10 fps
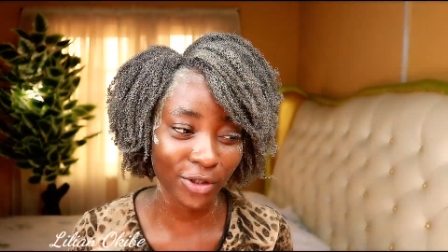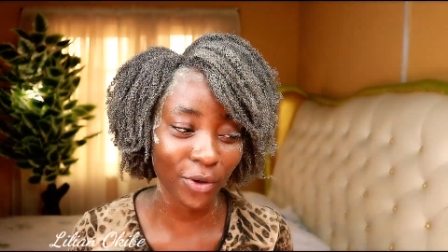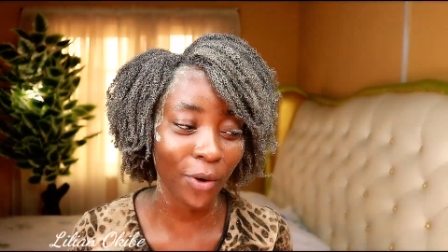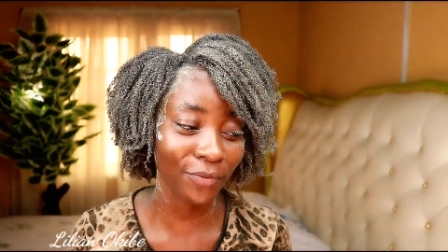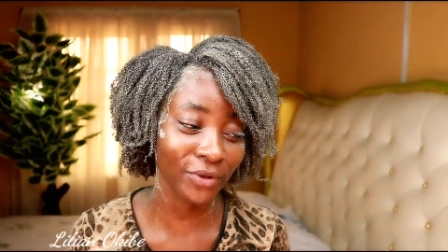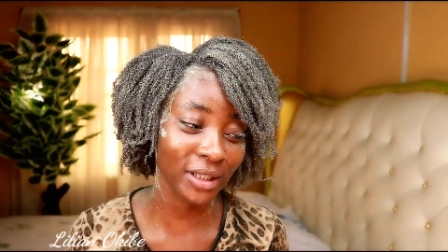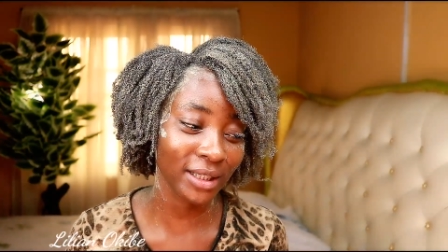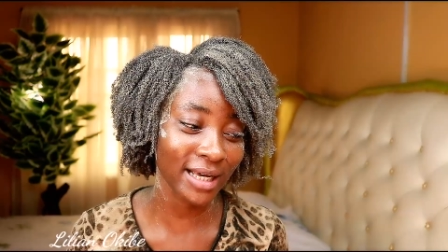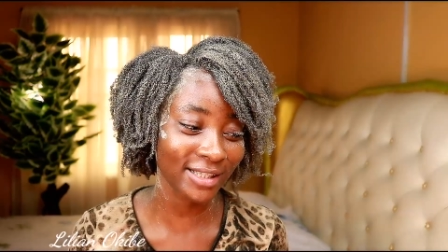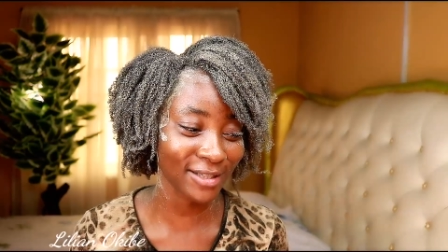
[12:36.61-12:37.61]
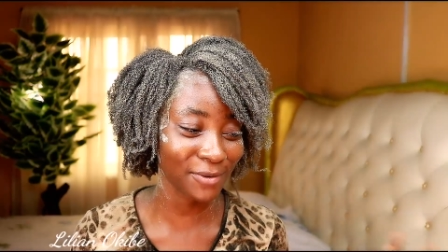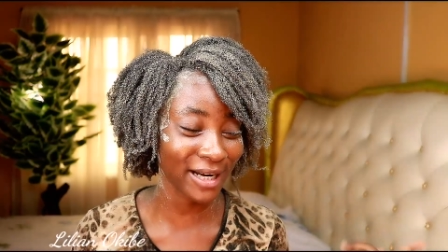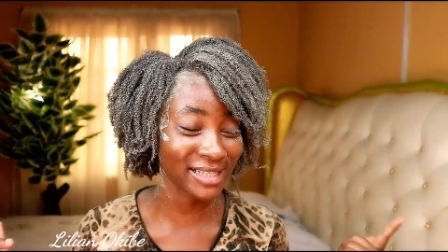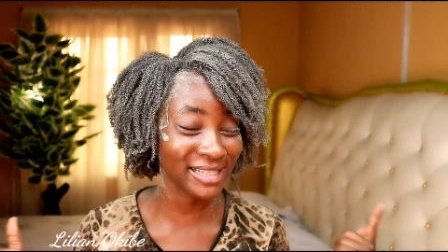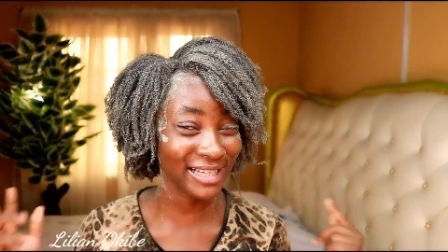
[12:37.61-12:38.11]
So hopefully let's just wait
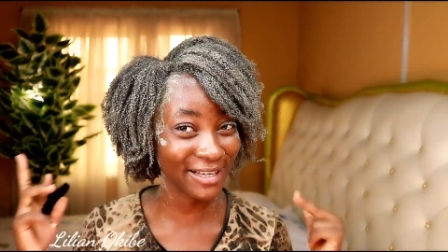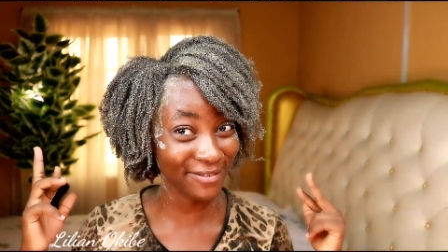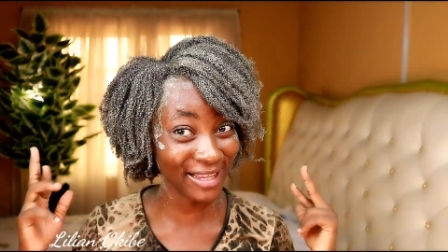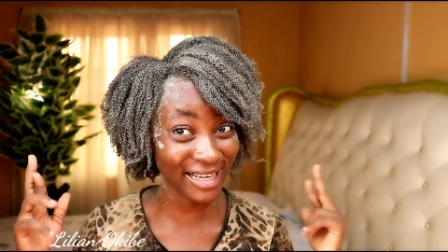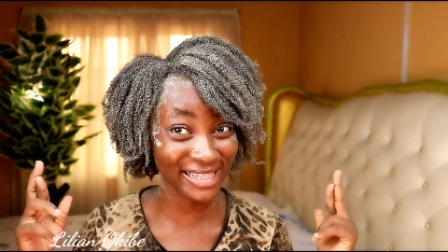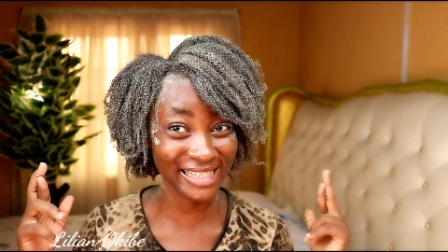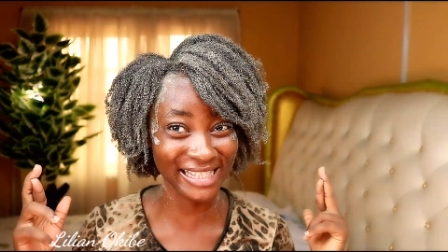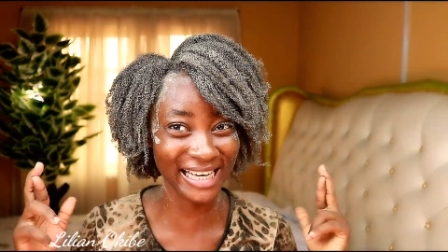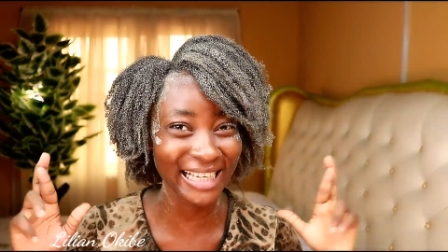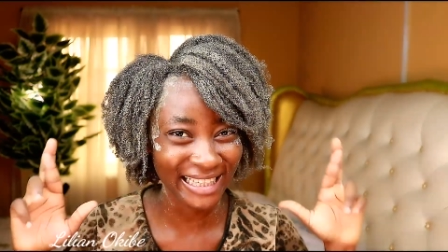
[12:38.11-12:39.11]
and see if that's